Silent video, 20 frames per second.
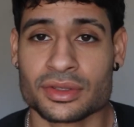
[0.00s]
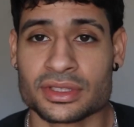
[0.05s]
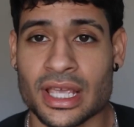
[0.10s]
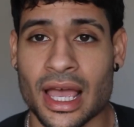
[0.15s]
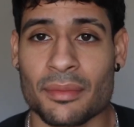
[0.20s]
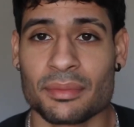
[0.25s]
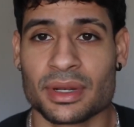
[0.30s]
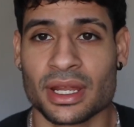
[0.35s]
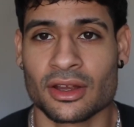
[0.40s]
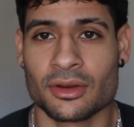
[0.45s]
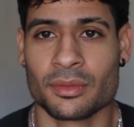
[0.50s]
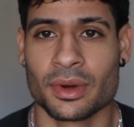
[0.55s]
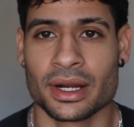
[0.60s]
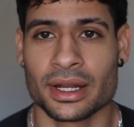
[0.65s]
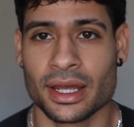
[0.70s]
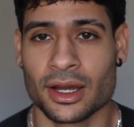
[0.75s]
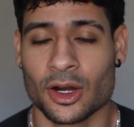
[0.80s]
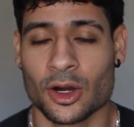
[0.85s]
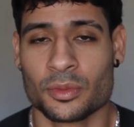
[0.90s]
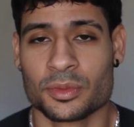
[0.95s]
what's happening
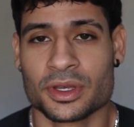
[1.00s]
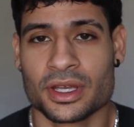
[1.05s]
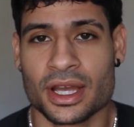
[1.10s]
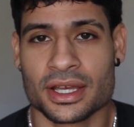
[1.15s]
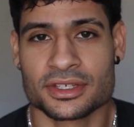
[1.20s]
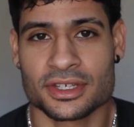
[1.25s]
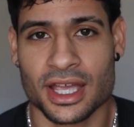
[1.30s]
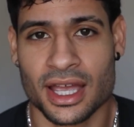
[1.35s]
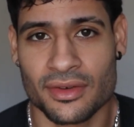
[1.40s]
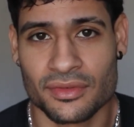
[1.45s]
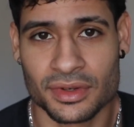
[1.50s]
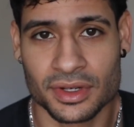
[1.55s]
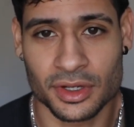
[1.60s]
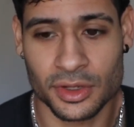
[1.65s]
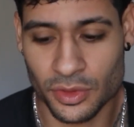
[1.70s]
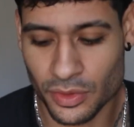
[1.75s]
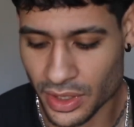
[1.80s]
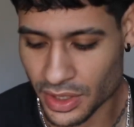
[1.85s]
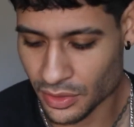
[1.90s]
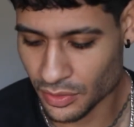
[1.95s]
everybody? I hope you guys are having a
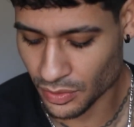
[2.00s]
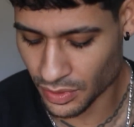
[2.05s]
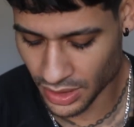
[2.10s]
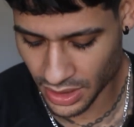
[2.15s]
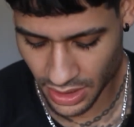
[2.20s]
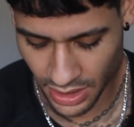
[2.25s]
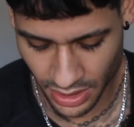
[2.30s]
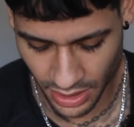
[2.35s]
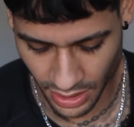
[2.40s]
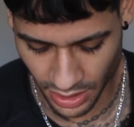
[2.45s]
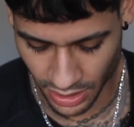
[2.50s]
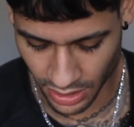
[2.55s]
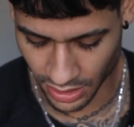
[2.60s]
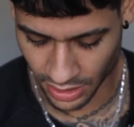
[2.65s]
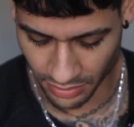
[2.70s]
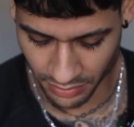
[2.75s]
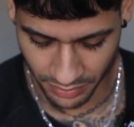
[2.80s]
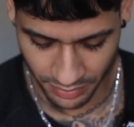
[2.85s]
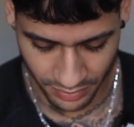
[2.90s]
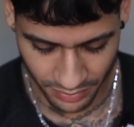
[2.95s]
great week.
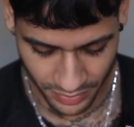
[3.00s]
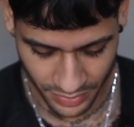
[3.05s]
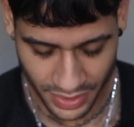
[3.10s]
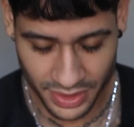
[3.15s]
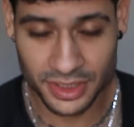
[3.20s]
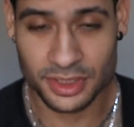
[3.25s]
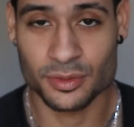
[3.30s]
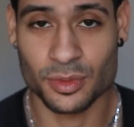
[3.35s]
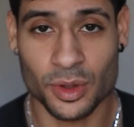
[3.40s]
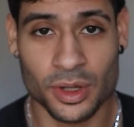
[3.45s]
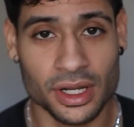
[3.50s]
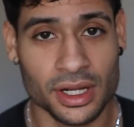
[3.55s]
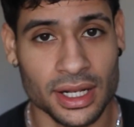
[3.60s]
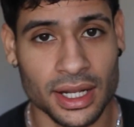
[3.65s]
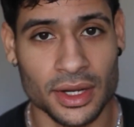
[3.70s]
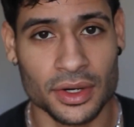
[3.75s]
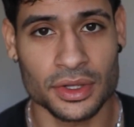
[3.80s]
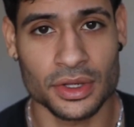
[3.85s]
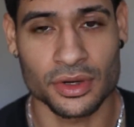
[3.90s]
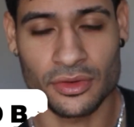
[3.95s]
Um, it's your boy
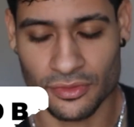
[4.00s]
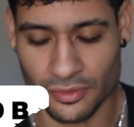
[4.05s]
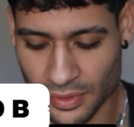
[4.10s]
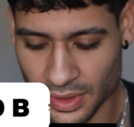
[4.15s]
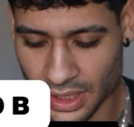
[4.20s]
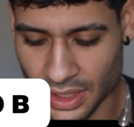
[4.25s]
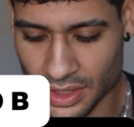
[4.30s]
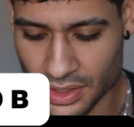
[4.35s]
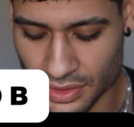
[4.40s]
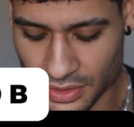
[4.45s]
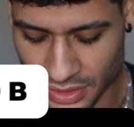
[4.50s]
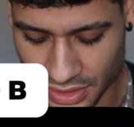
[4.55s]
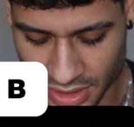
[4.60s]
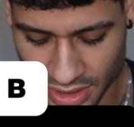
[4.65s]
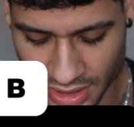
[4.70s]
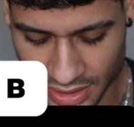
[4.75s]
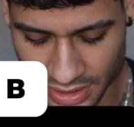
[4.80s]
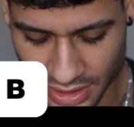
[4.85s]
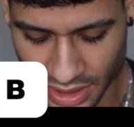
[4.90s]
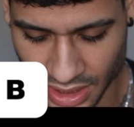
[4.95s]
Claudio from Claudio's
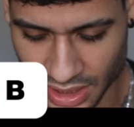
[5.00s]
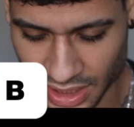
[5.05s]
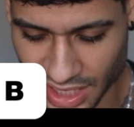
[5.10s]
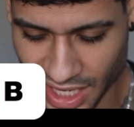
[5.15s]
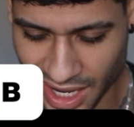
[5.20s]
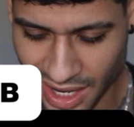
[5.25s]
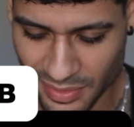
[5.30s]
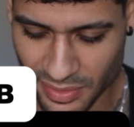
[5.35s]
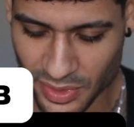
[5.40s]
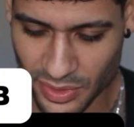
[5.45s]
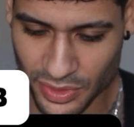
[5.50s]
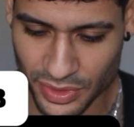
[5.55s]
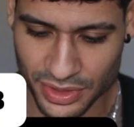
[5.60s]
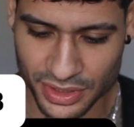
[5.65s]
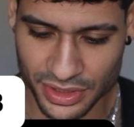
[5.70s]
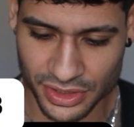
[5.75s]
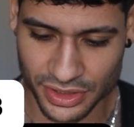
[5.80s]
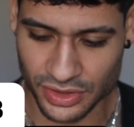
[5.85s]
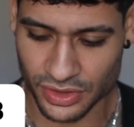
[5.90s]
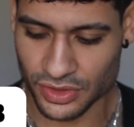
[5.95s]
Kicks and I'm
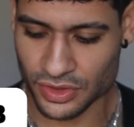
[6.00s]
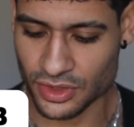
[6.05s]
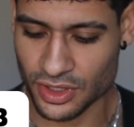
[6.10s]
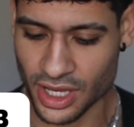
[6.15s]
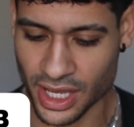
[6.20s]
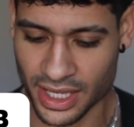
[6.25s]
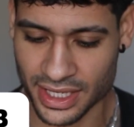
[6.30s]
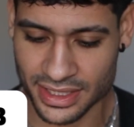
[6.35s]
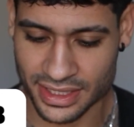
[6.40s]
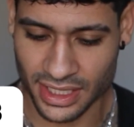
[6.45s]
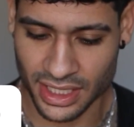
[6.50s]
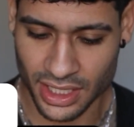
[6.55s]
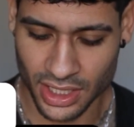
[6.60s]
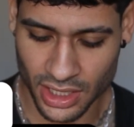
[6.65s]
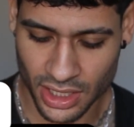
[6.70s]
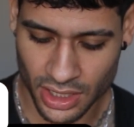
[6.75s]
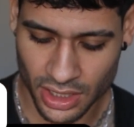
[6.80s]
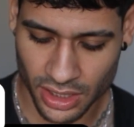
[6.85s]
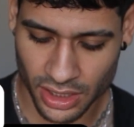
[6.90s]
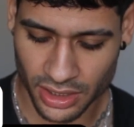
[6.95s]
going to show you guys
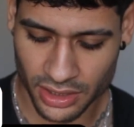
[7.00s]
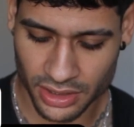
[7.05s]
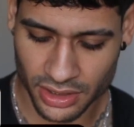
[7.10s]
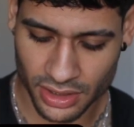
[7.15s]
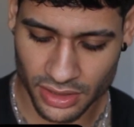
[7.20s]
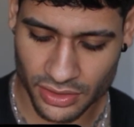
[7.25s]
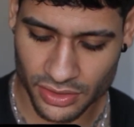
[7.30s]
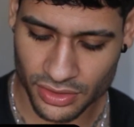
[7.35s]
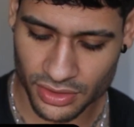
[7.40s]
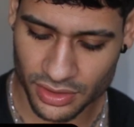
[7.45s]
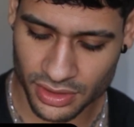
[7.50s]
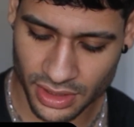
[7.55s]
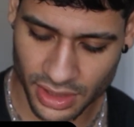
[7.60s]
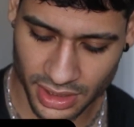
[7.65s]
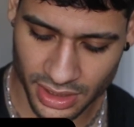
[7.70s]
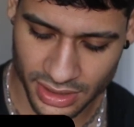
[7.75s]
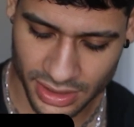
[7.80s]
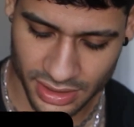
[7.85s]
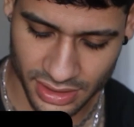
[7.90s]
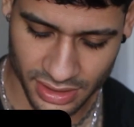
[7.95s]
another
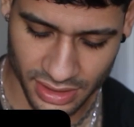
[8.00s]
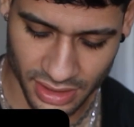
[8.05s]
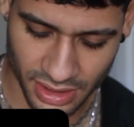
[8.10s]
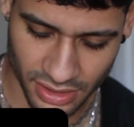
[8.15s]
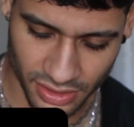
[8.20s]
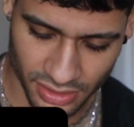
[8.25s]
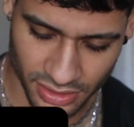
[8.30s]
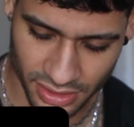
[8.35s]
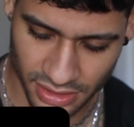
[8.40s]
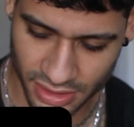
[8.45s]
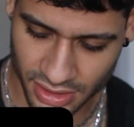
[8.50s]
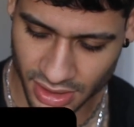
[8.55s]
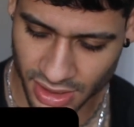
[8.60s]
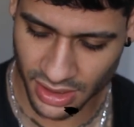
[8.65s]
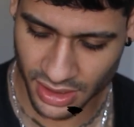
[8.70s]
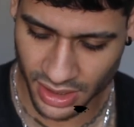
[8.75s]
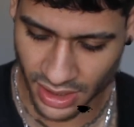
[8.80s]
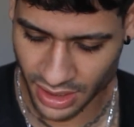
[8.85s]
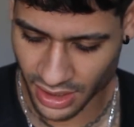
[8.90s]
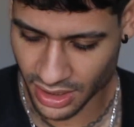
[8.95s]
nice sneaker
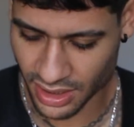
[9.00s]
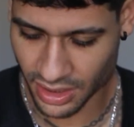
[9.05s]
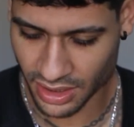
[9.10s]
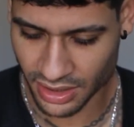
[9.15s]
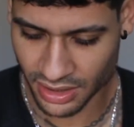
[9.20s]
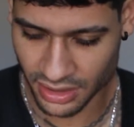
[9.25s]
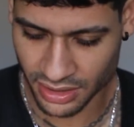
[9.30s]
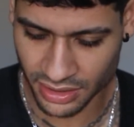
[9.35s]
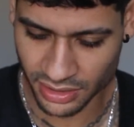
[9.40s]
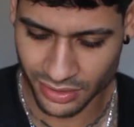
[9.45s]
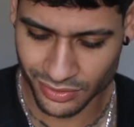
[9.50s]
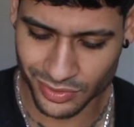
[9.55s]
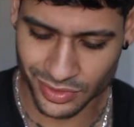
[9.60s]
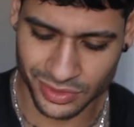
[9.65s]
today that I got in.